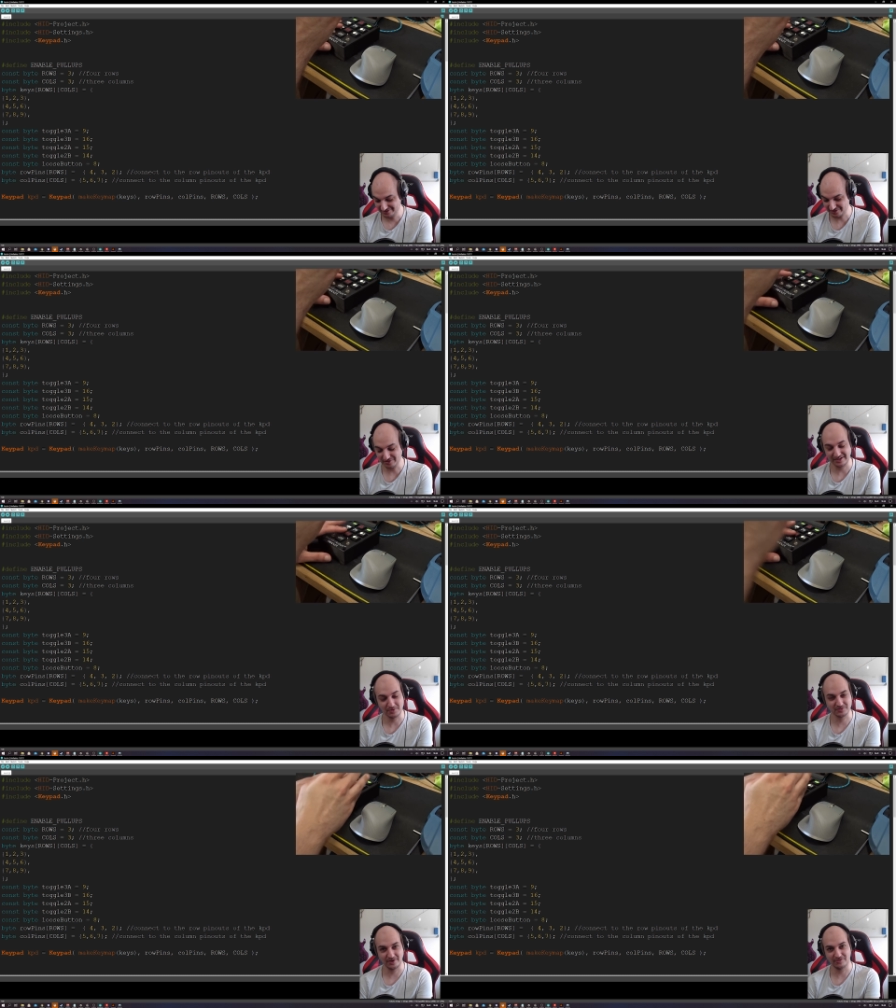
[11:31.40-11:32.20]
so that
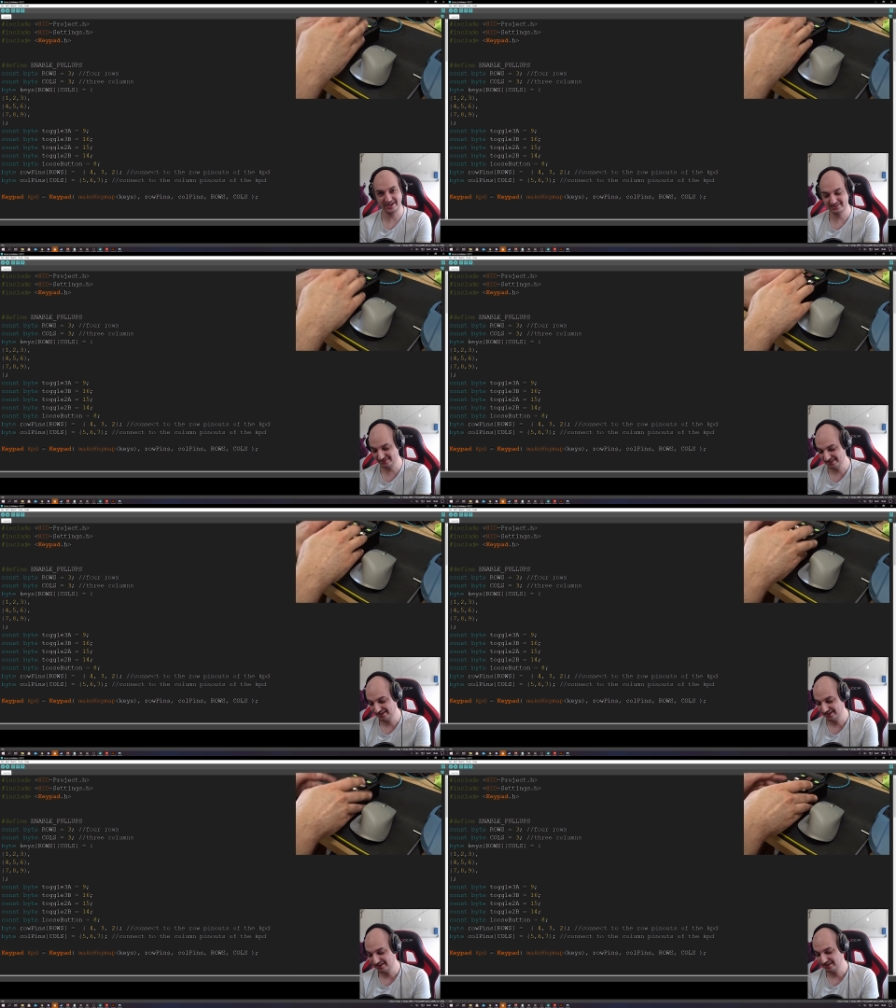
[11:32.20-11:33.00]
was my rant
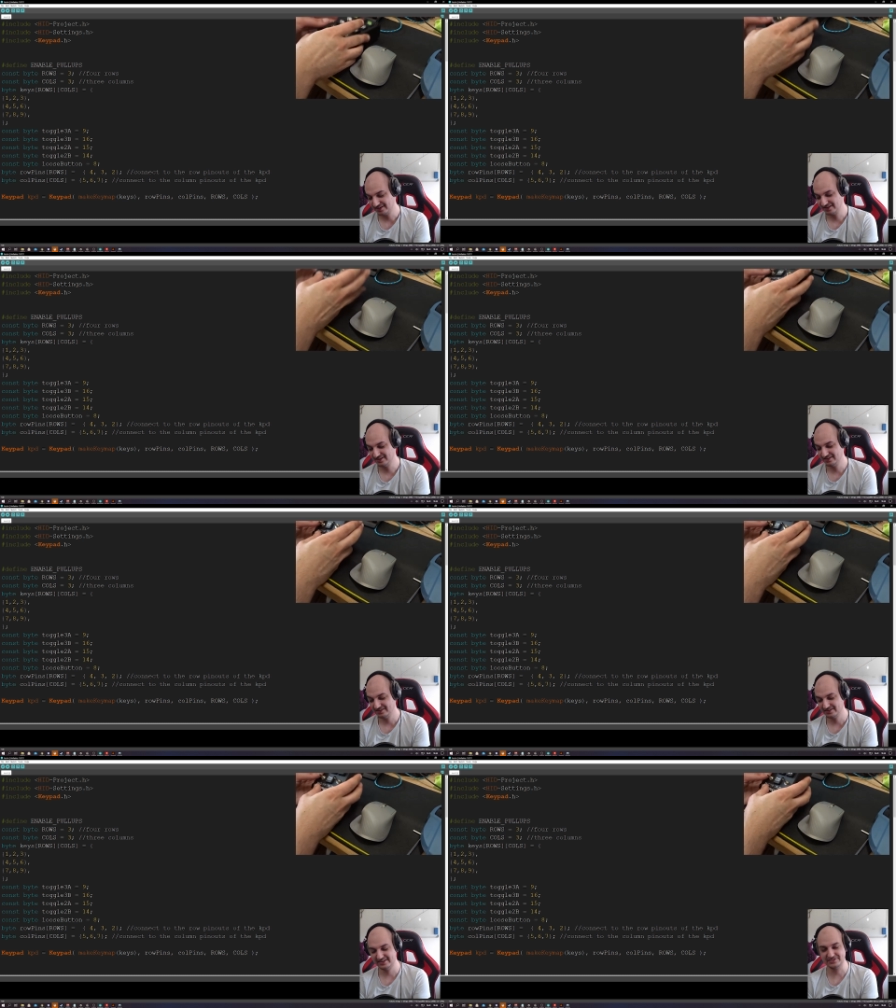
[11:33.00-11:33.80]

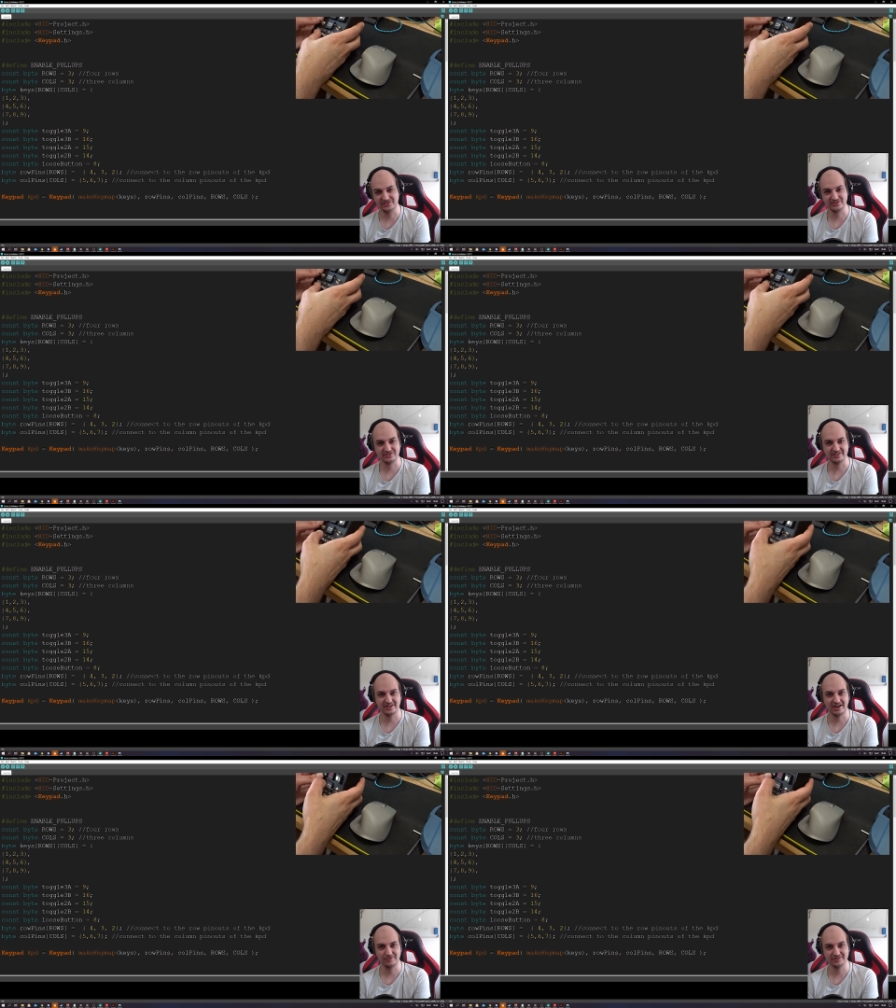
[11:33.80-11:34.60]
let's just see
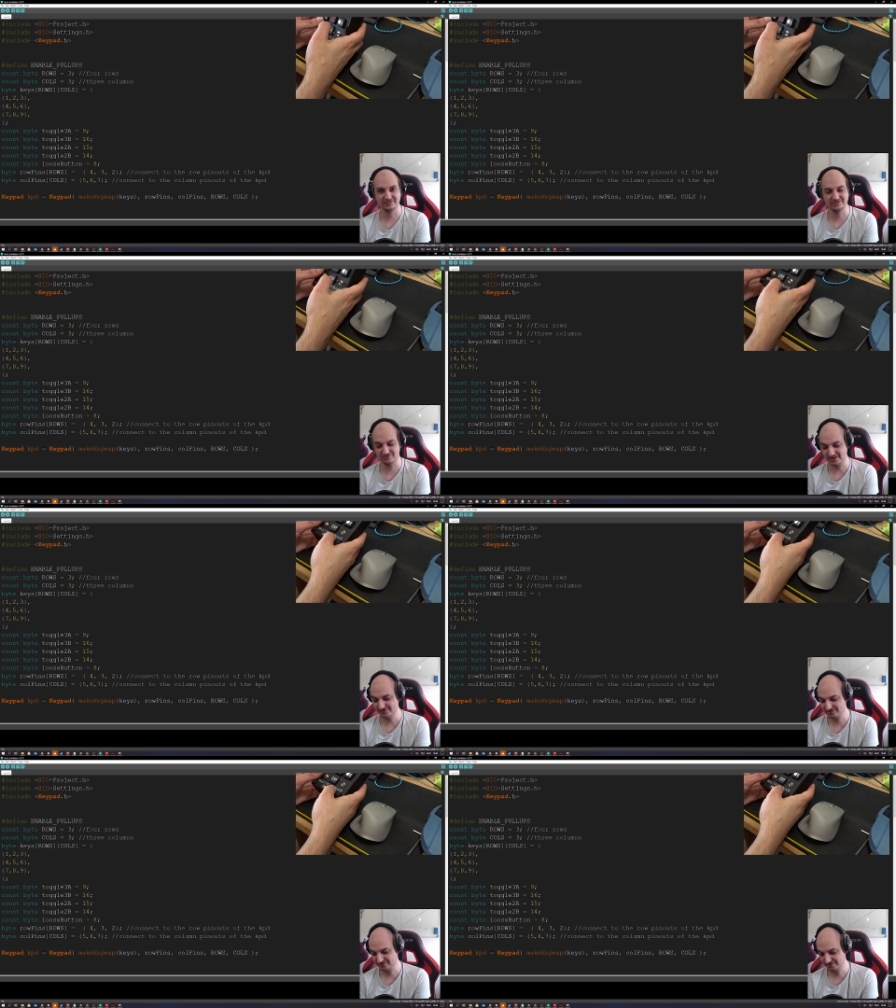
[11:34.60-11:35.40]
how it
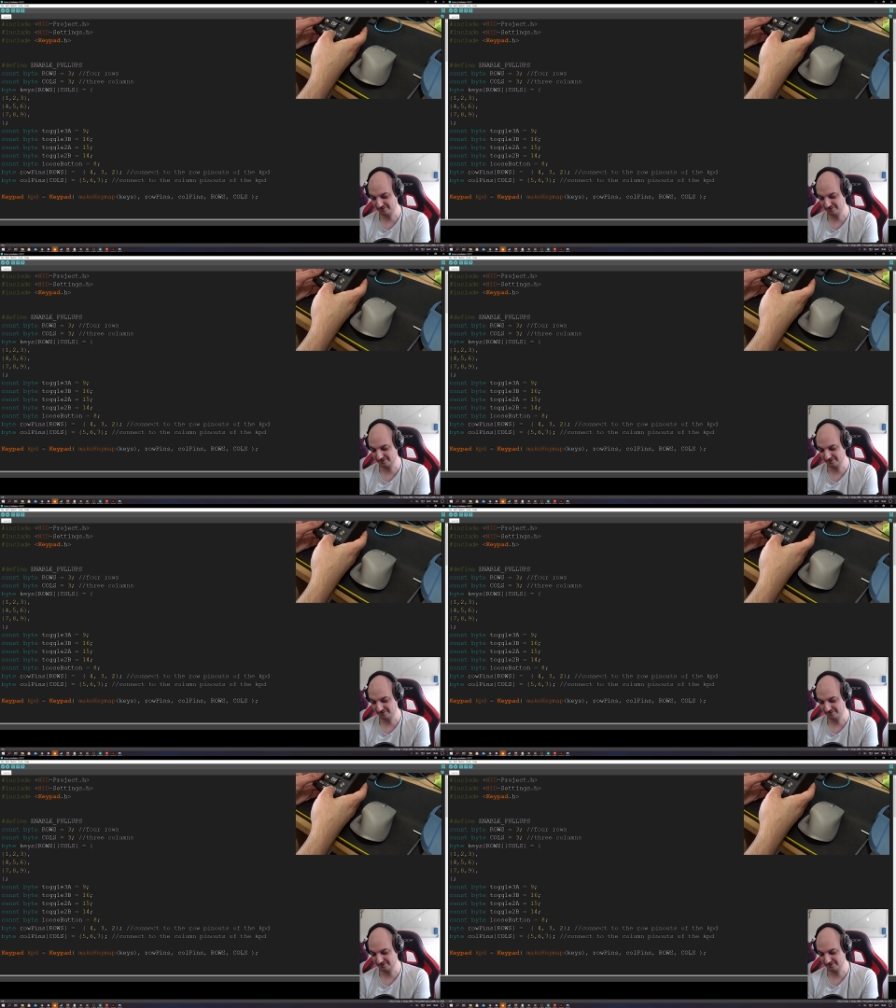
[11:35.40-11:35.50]
drives.